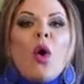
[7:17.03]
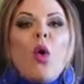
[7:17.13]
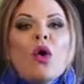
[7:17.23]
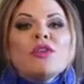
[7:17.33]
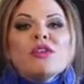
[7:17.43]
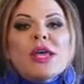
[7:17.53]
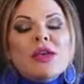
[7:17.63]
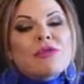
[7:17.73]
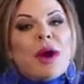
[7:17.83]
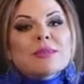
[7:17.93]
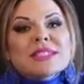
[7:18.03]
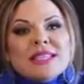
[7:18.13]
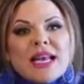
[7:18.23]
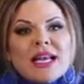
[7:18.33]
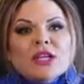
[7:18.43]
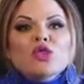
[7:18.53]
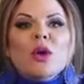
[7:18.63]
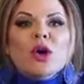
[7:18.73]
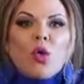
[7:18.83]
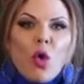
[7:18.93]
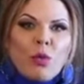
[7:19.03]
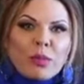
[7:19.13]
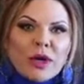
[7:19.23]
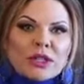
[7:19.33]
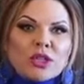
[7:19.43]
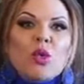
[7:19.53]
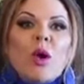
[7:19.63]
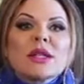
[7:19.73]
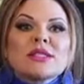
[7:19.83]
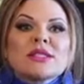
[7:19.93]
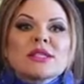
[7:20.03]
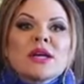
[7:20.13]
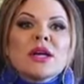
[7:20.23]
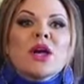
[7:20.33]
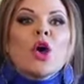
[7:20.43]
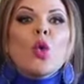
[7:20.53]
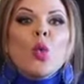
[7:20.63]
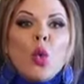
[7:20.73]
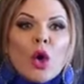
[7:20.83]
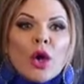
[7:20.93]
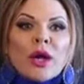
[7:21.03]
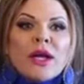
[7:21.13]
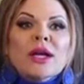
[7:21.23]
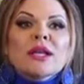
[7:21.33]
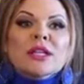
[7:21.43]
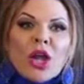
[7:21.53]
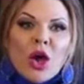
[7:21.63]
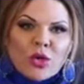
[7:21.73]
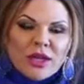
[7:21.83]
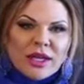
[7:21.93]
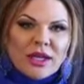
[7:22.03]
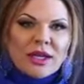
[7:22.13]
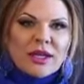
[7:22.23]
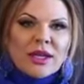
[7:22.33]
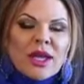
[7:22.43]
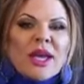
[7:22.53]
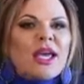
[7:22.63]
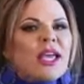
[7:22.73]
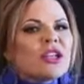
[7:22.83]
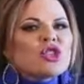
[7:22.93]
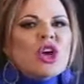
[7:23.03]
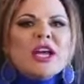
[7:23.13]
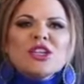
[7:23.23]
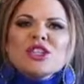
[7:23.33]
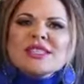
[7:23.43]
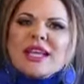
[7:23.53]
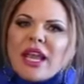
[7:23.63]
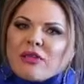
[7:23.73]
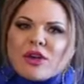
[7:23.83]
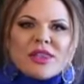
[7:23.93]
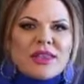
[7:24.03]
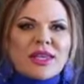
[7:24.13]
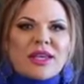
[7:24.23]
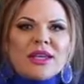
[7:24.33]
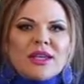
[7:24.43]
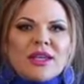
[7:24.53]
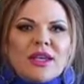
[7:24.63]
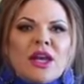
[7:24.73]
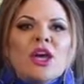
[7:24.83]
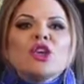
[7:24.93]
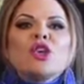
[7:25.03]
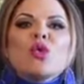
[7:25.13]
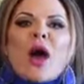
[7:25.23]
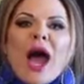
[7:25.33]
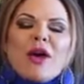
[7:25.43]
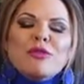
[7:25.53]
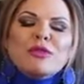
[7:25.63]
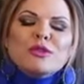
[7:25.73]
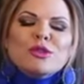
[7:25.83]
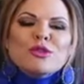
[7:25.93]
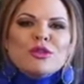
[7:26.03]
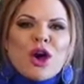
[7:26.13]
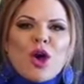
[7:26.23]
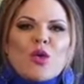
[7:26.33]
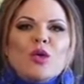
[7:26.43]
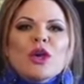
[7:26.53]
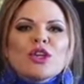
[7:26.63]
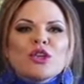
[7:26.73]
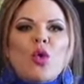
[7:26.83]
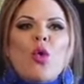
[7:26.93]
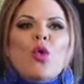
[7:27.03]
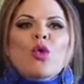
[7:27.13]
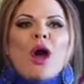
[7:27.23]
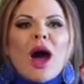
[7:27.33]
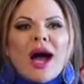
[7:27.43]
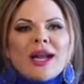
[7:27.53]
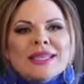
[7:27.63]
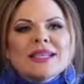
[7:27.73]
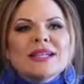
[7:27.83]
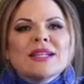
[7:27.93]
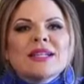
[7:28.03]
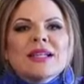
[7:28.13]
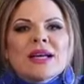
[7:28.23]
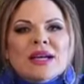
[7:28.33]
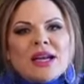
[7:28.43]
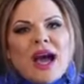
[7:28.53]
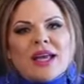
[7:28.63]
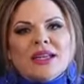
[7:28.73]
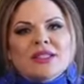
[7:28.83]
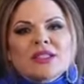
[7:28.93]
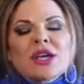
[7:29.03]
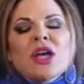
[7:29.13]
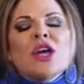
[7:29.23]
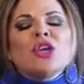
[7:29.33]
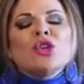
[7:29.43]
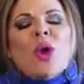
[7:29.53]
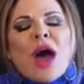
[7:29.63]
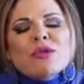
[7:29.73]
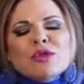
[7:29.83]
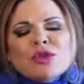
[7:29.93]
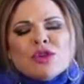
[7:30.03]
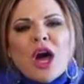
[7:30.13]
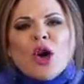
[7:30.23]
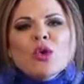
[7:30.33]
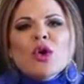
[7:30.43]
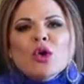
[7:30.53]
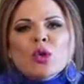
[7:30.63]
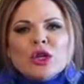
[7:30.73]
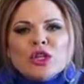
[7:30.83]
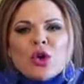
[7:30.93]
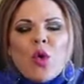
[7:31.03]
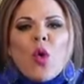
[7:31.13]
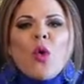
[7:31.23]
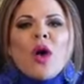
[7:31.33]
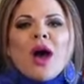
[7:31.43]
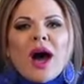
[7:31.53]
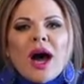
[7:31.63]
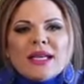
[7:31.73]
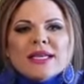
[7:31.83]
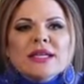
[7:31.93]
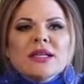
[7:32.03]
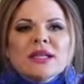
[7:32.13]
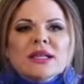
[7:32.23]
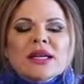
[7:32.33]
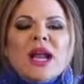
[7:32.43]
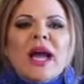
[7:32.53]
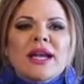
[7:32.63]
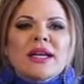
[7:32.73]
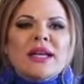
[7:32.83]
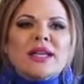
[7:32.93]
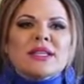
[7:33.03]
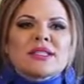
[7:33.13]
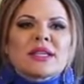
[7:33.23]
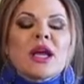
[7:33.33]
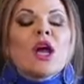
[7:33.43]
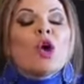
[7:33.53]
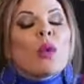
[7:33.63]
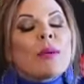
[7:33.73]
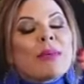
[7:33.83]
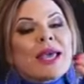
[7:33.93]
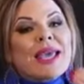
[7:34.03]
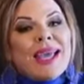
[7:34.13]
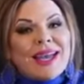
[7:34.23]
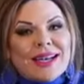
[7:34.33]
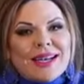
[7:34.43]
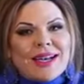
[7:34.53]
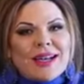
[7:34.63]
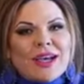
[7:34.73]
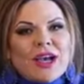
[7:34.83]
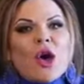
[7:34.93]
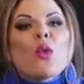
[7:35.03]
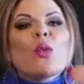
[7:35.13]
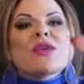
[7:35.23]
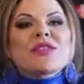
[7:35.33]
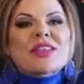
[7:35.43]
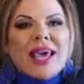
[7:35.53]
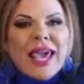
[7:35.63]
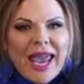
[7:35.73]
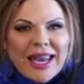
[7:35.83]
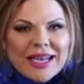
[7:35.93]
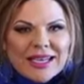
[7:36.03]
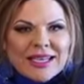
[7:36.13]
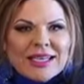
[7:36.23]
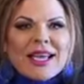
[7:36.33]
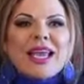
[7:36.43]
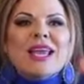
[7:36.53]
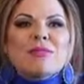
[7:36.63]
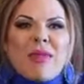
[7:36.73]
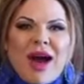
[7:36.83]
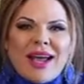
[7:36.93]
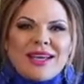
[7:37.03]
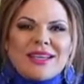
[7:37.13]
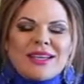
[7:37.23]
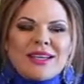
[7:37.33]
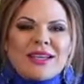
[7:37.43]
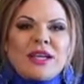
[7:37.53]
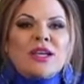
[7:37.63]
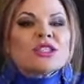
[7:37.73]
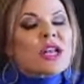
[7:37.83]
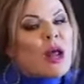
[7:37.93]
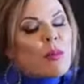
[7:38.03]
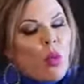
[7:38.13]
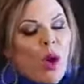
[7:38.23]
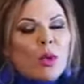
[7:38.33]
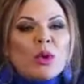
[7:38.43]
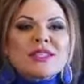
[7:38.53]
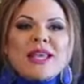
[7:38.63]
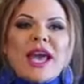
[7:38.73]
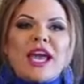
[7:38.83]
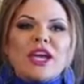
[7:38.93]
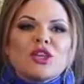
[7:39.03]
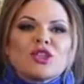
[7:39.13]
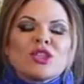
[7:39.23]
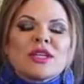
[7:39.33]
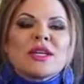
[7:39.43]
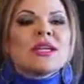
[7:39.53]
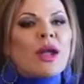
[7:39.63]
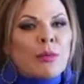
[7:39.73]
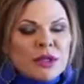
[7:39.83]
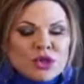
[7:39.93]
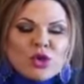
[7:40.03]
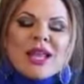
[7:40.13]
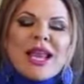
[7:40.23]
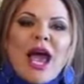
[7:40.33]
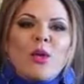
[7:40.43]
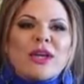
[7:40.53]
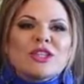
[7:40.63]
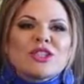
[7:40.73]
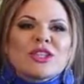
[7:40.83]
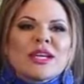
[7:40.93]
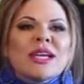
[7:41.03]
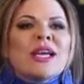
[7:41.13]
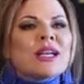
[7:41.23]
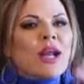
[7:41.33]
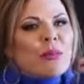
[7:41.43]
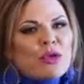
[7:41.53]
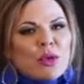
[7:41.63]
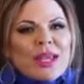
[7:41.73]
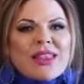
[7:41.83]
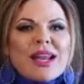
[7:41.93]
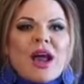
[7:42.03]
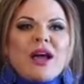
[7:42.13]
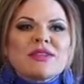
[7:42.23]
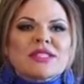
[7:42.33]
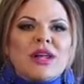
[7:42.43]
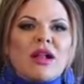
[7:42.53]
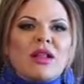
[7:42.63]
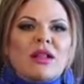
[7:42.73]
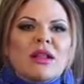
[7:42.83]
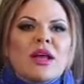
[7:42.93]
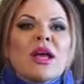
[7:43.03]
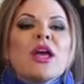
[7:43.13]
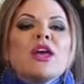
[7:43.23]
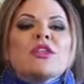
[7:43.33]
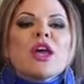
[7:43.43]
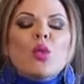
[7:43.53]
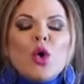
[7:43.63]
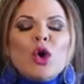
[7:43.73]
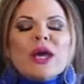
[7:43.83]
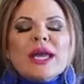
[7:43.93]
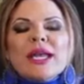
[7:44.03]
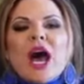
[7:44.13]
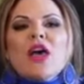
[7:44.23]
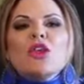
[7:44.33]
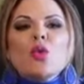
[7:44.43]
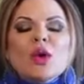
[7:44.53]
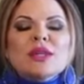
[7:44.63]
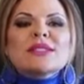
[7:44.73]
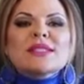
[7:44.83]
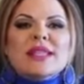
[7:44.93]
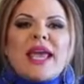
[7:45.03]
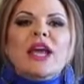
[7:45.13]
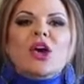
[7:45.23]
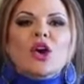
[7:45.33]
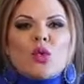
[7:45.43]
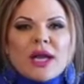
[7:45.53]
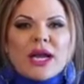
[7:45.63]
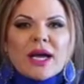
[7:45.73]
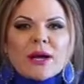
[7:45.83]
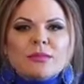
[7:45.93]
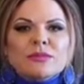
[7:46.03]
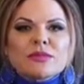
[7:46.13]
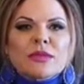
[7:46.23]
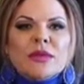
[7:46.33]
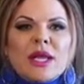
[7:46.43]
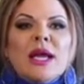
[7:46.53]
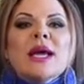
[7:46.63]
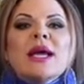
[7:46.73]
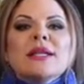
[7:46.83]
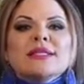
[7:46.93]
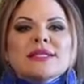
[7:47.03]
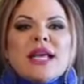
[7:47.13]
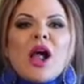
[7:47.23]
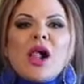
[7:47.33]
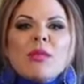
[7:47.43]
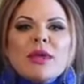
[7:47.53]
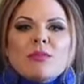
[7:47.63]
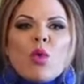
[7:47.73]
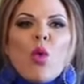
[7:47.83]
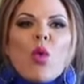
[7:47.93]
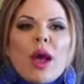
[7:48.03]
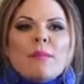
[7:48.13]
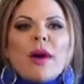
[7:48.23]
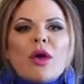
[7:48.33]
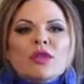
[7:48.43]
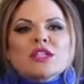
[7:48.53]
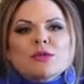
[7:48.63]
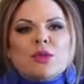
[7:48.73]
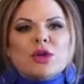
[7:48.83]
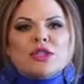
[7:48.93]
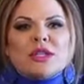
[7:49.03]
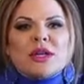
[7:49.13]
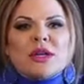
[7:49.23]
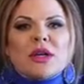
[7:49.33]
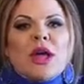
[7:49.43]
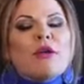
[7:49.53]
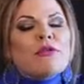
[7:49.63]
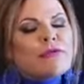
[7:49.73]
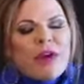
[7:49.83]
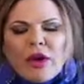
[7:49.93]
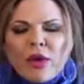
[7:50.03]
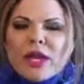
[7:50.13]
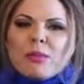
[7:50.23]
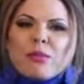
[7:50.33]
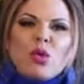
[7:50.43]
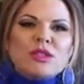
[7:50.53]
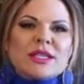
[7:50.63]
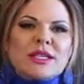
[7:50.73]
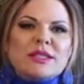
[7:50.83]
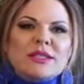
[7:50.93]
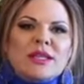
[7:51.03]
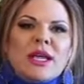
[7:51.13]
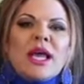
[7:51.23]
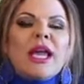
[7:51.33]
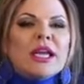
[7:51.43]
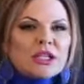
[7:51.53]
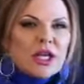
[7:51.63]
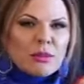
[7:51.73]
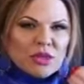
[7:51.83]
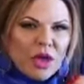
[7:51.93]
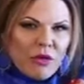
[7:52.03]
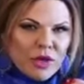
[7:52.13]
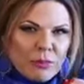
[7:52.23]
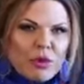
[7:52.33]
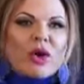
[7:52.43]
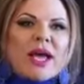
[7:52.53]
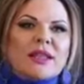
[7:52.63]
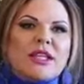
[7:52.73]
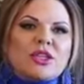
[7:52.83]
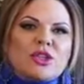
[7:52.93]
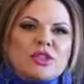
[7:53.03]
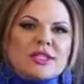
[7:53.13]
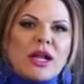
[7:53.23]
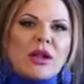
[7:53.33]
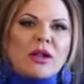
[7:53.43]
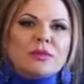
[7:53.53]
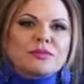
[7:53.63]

Or if I'm selling to a corporate who wants work clothing, it changes everything. You have to know your ideal client. You have to know who your ideal client is. We begin with the end in mind. So number 1 was their age. Number 2, their language. Number 3, their lifestyle. Their work, in other words, their career. Tell me more about this person. Very important in terms of the product that you sell.